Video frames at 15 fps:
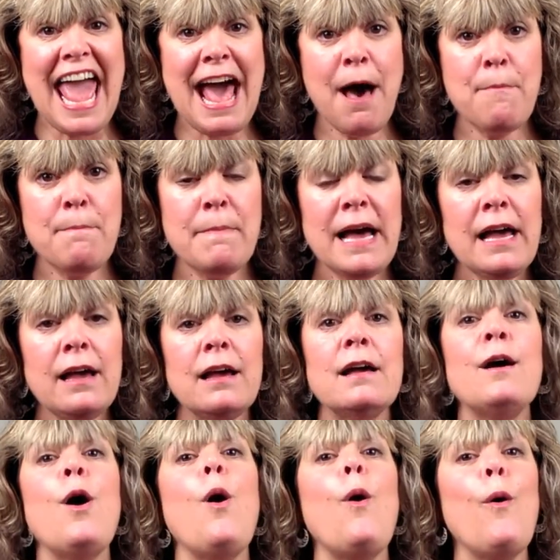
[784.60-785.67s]
M
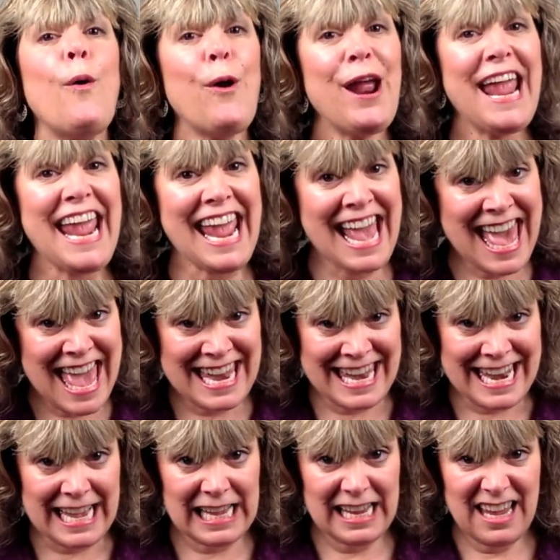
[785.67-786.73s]
or
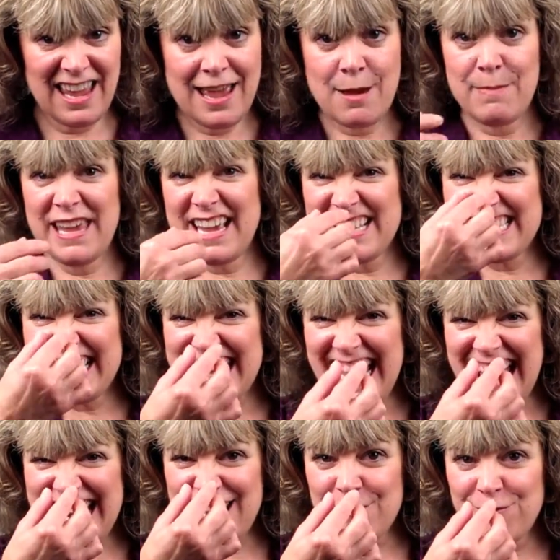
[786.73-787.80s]
N, because it
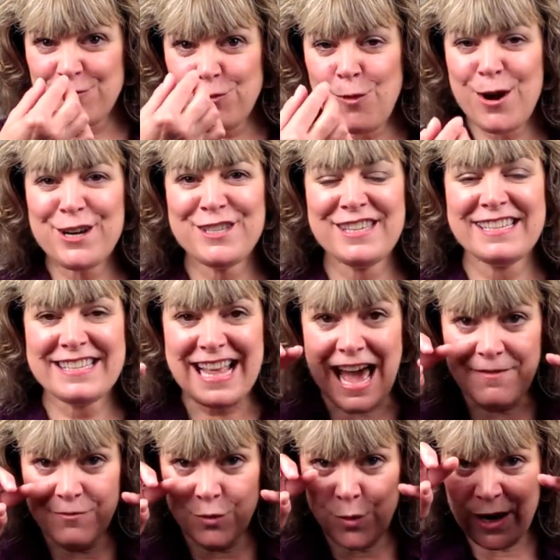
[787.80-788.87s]
kind of forces
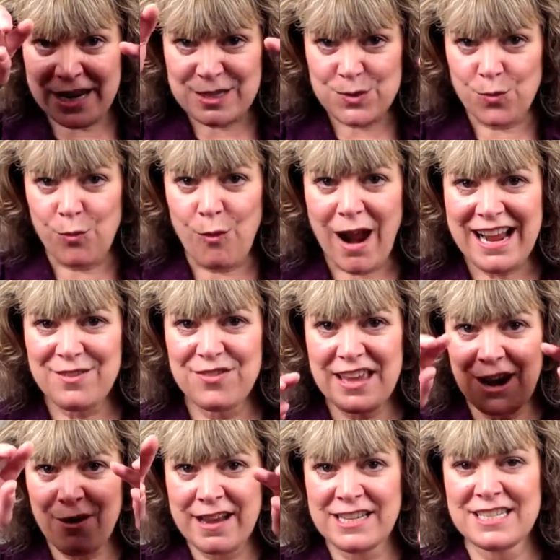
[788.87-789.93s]
that voice right
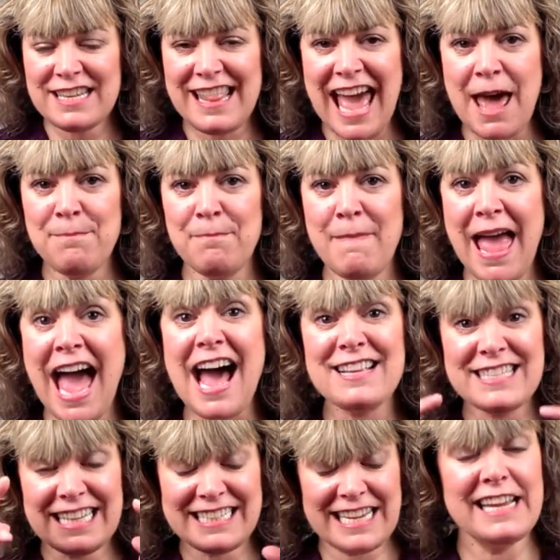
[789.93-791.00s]
there into that
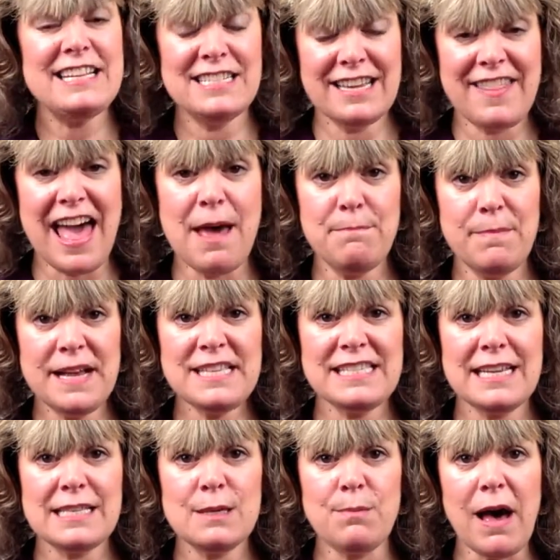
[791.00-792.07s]
mask, into that
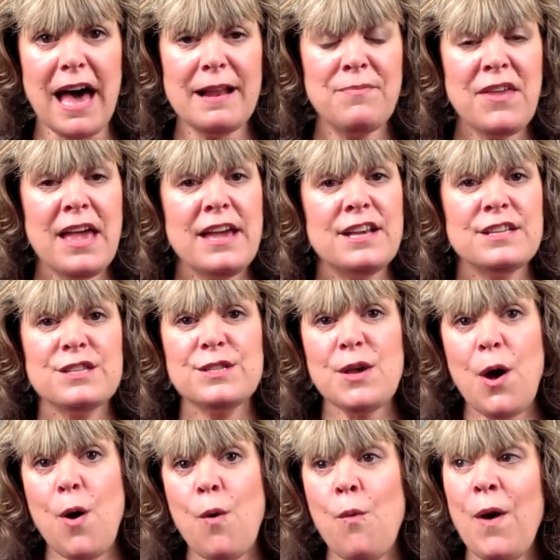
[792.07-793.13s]
buzzy spot.
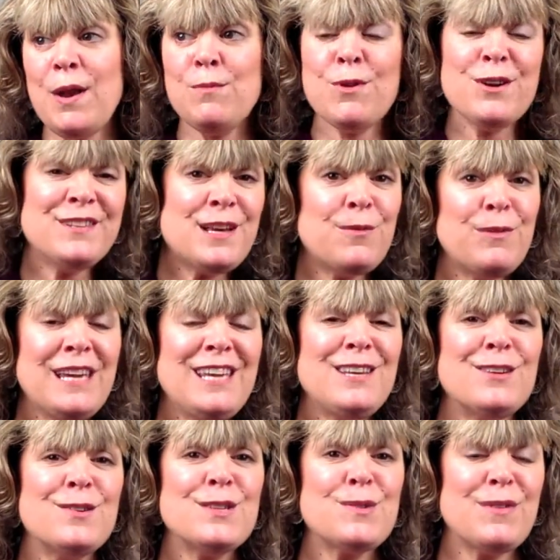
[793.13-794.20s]
So one word that we
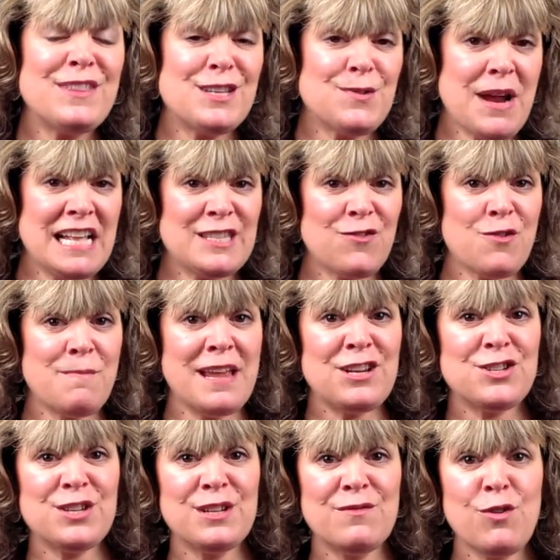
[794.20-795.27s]
use with the
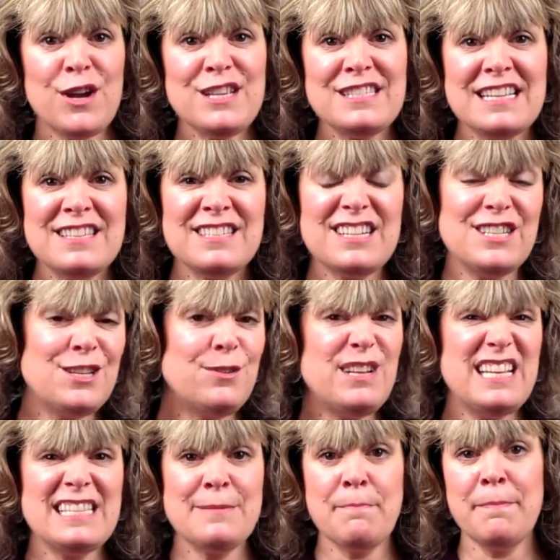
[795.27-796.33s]
Transformational Voice Institute
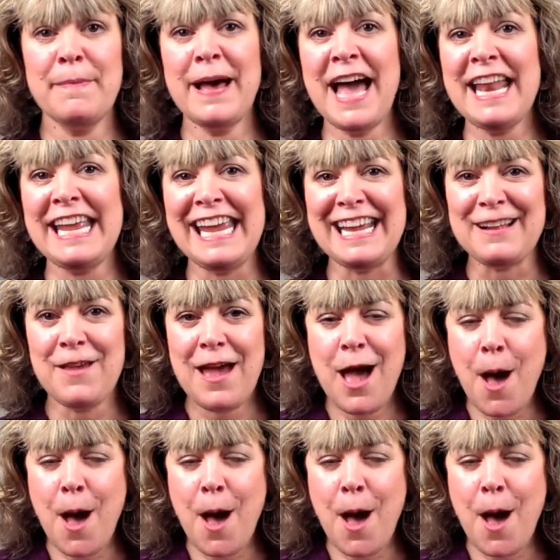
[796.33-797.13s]
is money.